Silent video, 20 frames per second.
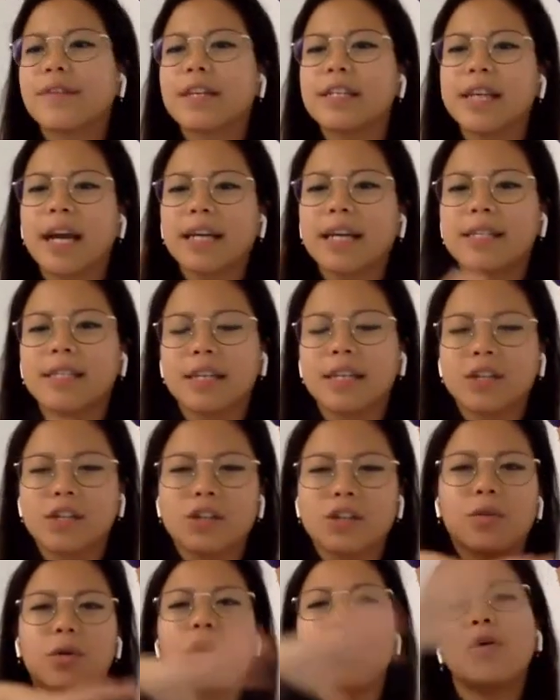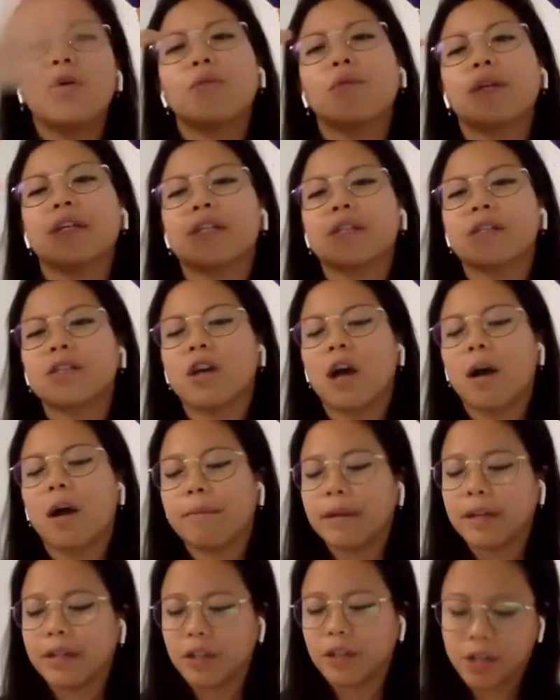fantastic to go all the way to the
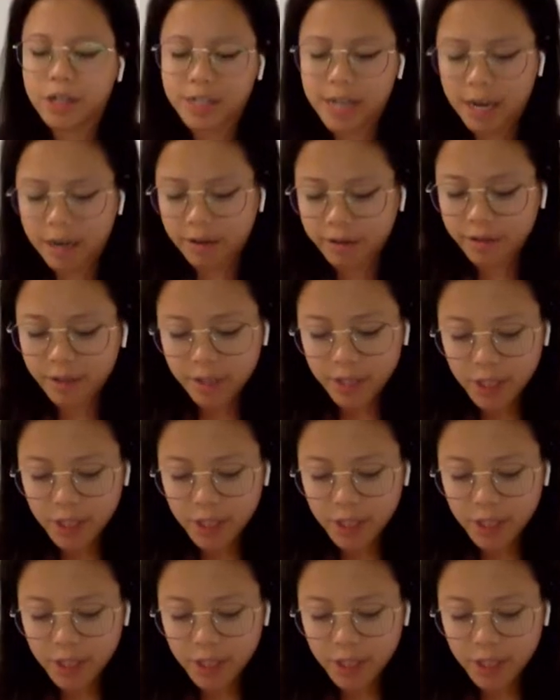top and look down.